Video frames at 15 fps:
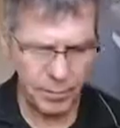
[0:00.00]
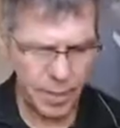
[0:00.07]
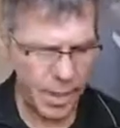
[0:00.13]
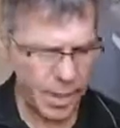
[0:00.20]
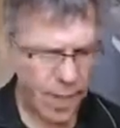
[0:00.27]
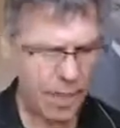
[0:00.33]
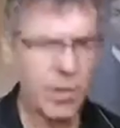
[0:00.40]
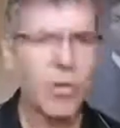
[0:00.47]

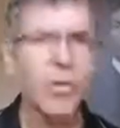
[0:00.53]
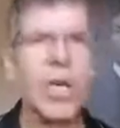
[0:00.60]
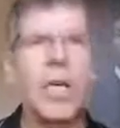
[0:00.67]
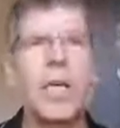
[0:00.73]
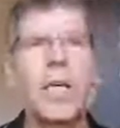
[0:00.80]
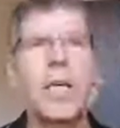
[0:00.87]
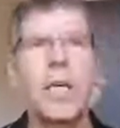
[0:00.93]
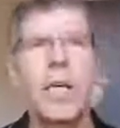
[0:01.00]
we are
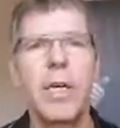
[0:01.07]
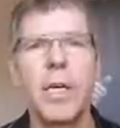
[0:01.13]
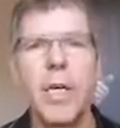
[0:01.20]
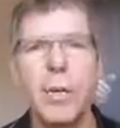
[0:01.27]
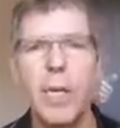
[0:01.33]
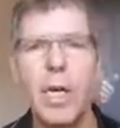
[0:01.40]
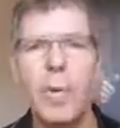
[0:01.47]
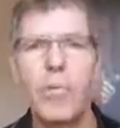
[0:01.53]
already
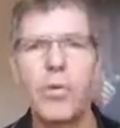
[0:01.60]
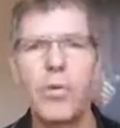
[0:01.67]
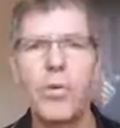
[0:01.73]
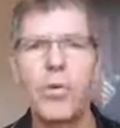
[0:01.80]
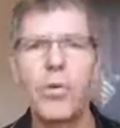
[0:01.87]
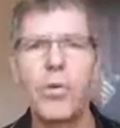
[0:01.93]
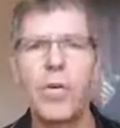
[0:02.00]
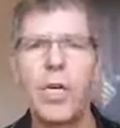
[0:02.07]
coming up
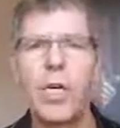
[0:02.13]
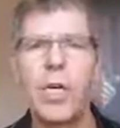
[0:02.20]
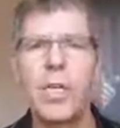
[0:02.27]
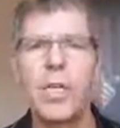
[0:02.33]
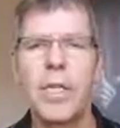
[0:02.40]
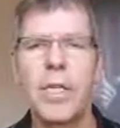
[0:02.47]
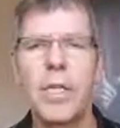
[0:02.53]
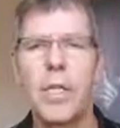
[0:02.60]
to
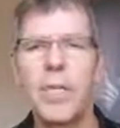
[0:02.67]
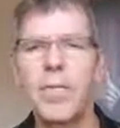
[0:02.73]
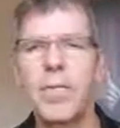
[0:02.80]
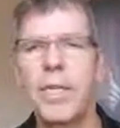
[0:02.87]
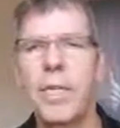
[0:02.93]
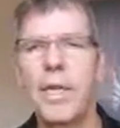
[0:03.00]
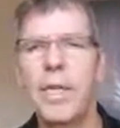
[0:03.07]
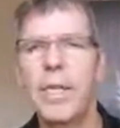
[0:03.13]

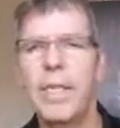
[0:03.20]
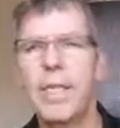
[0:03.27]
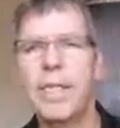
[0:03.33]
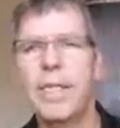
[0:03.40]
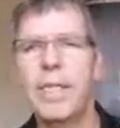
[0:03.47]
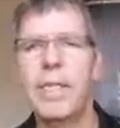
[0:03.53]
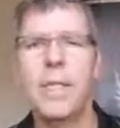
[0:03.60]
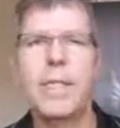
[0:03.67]
the
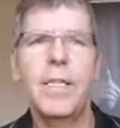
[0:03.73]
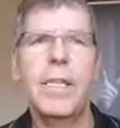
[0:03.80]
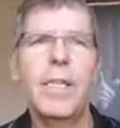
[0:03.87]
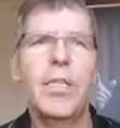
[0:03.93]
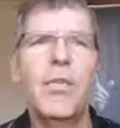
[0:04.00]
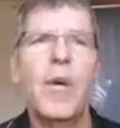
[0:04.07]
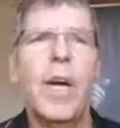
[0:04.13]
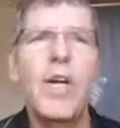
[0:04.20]

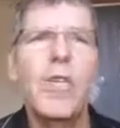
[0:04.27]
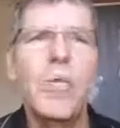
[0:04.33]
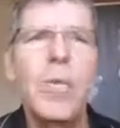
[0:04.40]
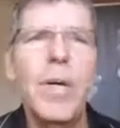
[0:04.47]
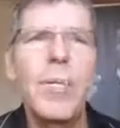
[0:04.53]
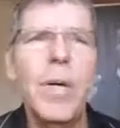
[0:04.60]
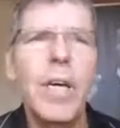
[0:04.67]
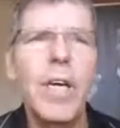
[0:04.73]

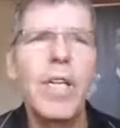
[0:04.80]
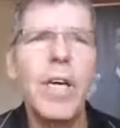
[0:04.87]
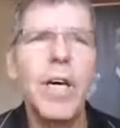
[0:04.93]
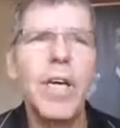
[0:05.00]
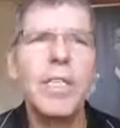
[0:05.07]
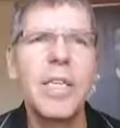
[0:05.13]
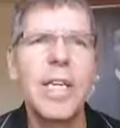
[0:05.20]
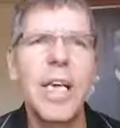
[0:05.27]
12-minute
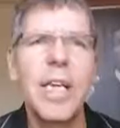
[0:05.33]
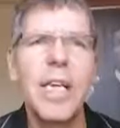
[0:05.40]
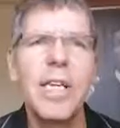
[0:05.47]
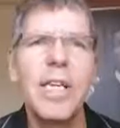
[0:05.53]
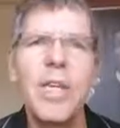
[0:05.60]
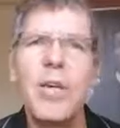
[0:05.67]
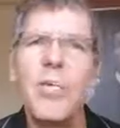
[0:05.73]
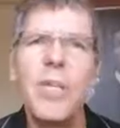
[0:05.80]
act again,
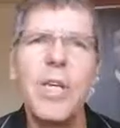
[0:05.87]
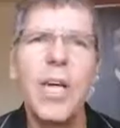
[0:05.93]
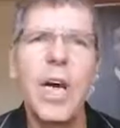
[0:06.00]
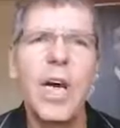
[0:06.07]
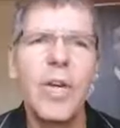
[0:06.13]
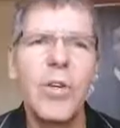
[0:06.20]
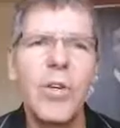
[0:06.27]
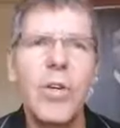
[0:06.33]
and we
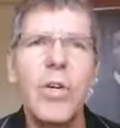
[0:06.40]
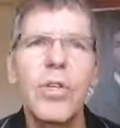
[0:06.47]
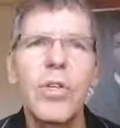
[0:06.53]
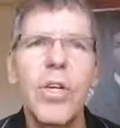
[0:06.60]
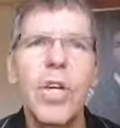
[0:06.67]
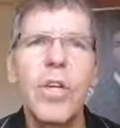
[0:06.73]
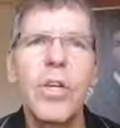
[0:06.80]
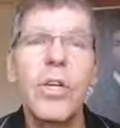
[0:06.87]
are gonna
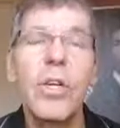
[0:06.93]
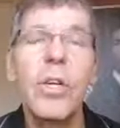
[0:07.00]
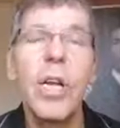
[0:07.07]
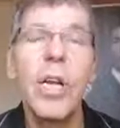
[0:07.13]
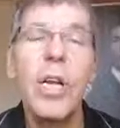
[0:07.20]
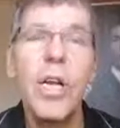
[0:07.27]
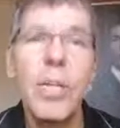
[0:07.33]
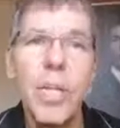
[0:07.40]
take another
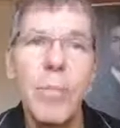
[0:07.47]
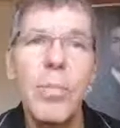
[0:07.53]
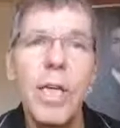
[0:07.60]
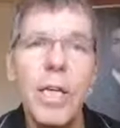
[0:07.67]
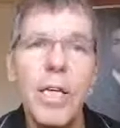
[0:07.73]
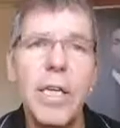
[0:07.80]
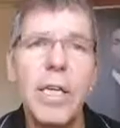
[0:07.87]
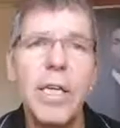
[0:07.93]
little
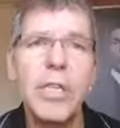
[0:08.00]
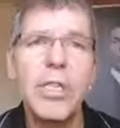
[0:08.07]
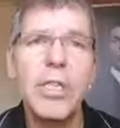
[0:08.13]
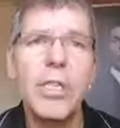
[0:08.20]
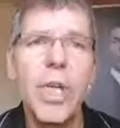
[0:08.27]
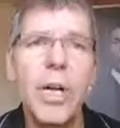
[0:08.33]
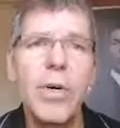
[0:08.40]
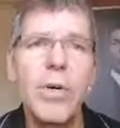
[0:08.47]
break
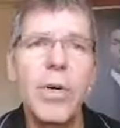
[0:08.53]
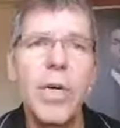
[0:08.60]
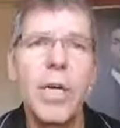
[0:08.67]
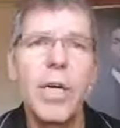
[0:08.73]
just now.